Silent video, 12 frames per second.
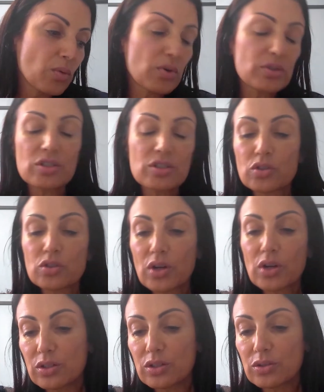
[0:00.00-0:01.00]
just trying
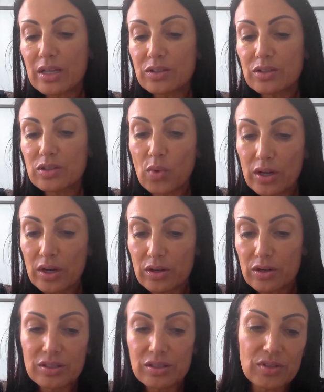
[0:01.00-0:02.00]
to raise
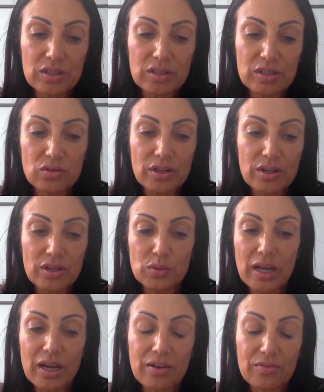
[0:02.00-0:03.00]
awareness of these drugs. We
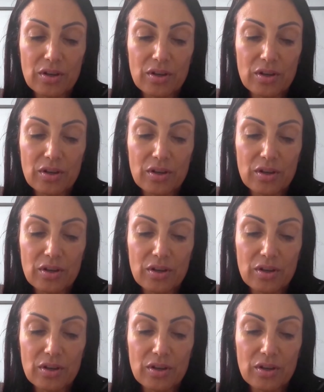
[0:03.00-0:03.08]
have a